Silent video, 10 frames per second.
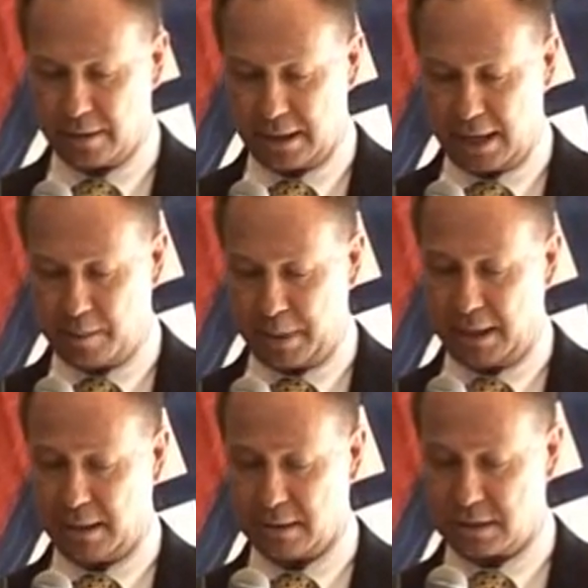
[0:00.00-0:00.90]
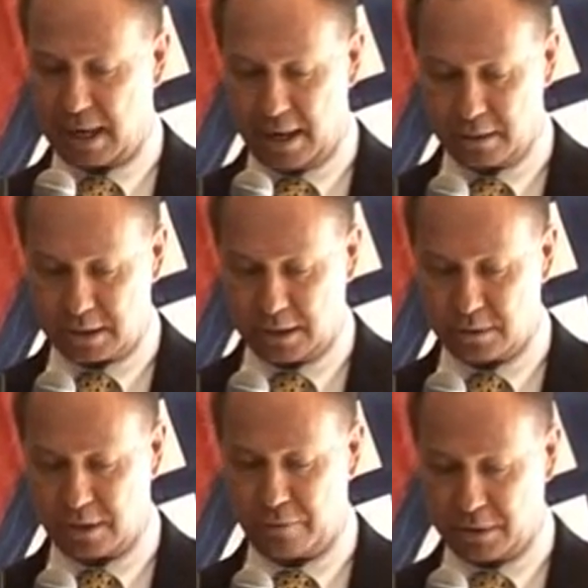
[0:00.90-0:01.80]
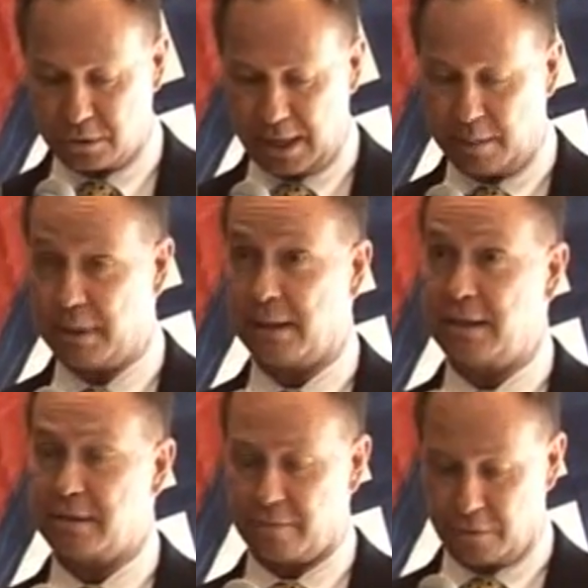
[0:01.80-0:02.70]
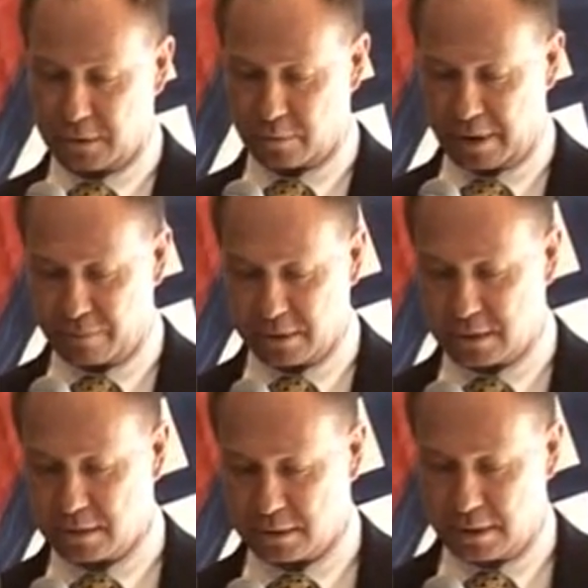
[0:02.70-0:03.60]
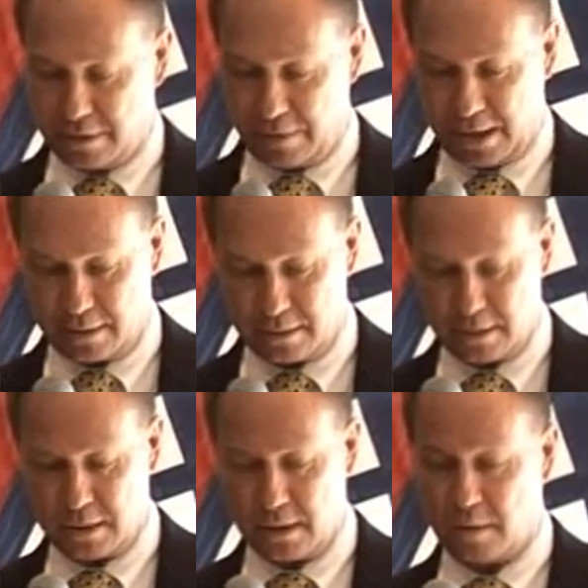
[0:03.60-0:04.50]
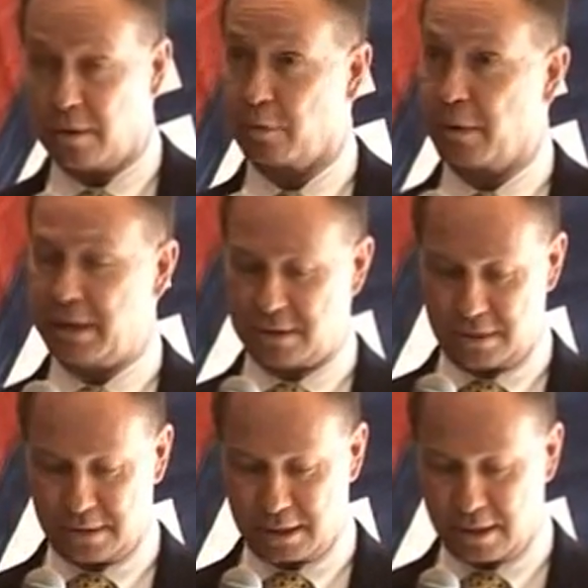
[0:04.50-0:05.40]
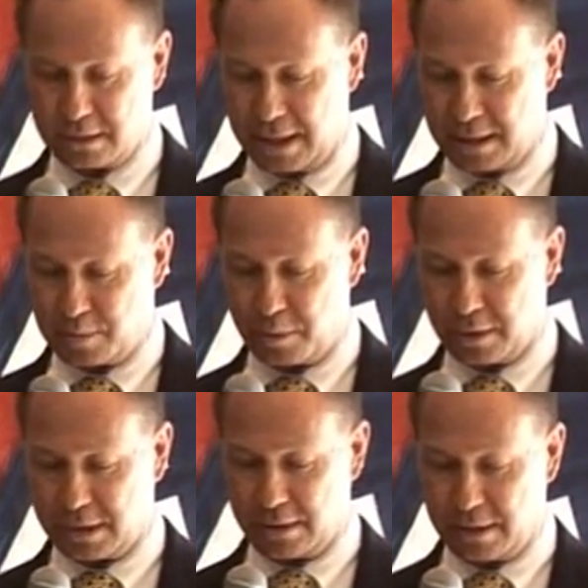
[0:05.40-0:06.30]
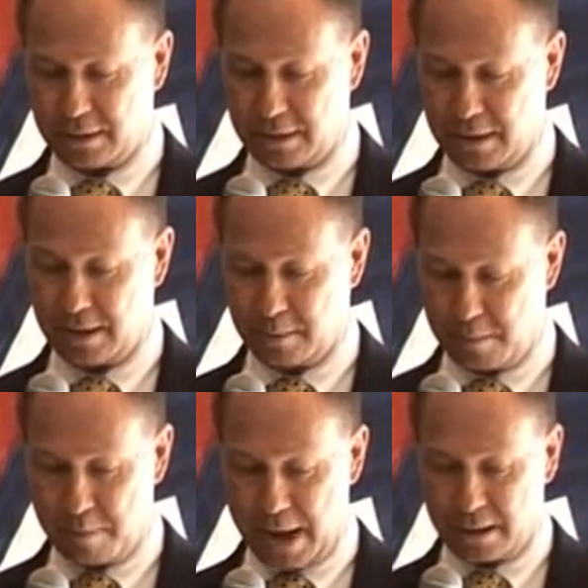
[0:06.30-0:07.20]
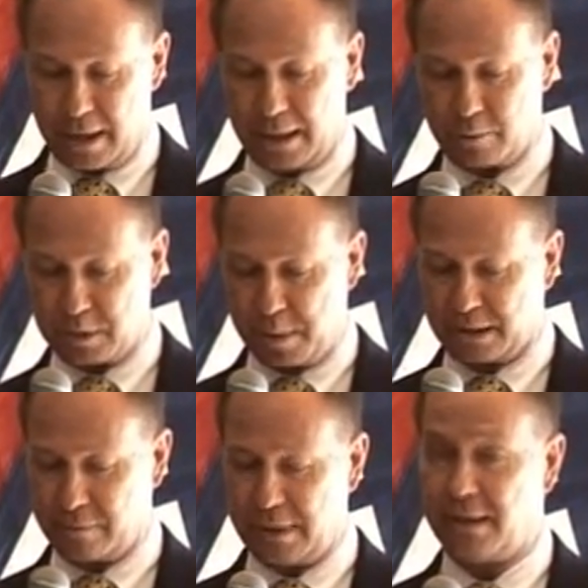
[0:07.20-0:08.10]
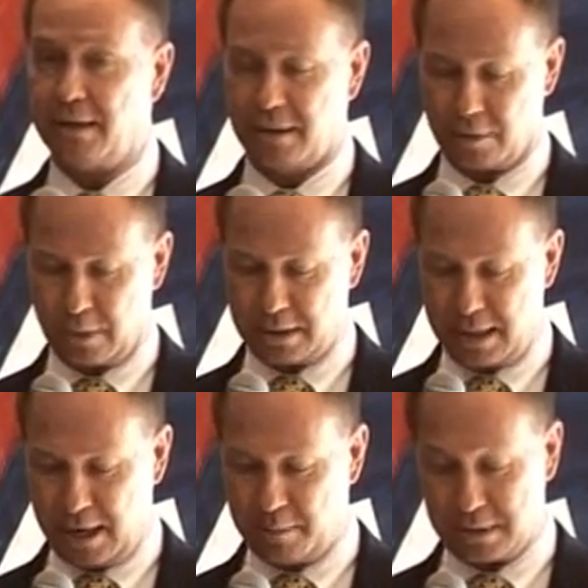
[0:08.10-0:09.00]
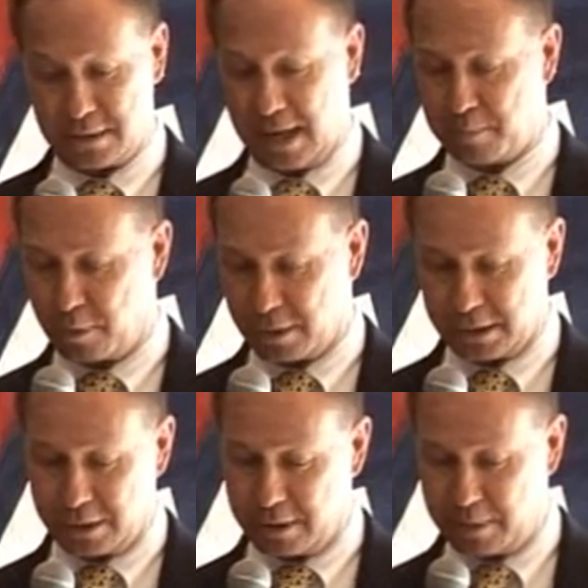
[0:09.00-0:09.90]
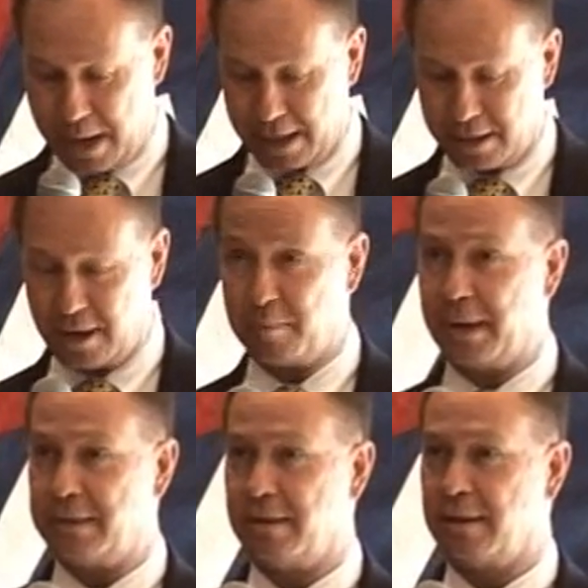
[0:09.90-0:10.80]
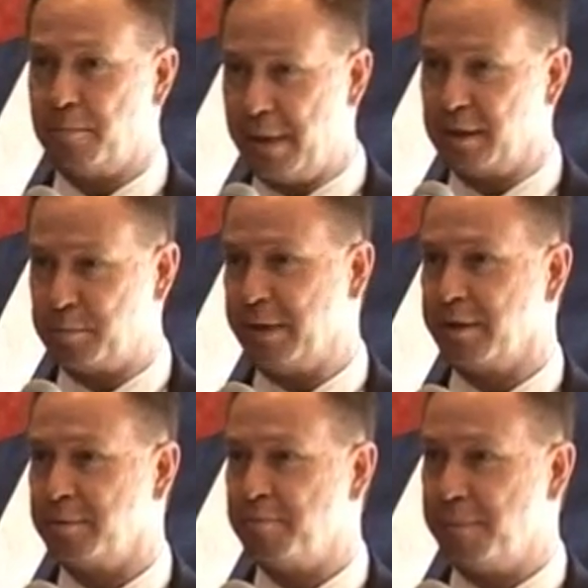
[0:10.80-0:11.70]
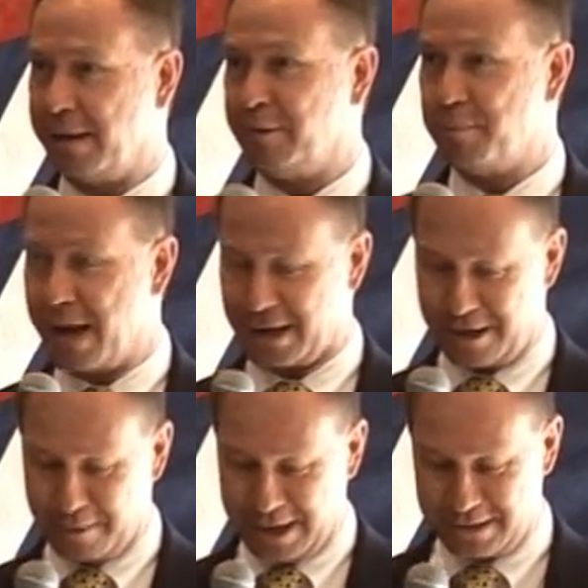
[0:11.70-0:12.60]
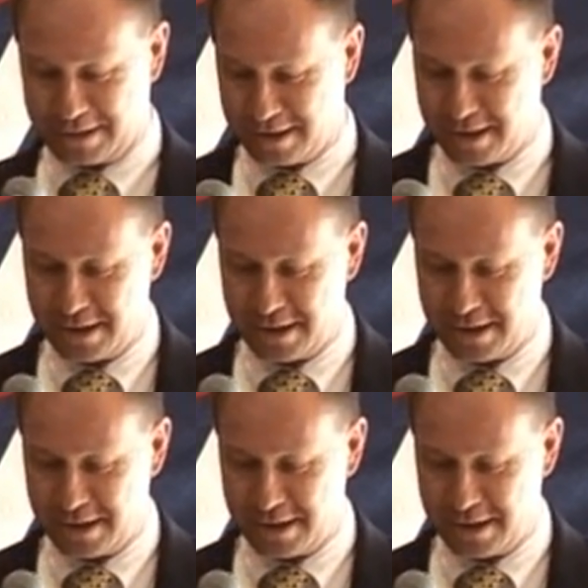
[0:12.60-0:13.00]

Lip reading: the AP style is to use the official name and at least the first reference to the event. While the race starts and ends in Port Huron and Mackinac Island respectively, the race name is not Port Huron to Mackinac, but the Bell's Beer Bayview Mackinac race.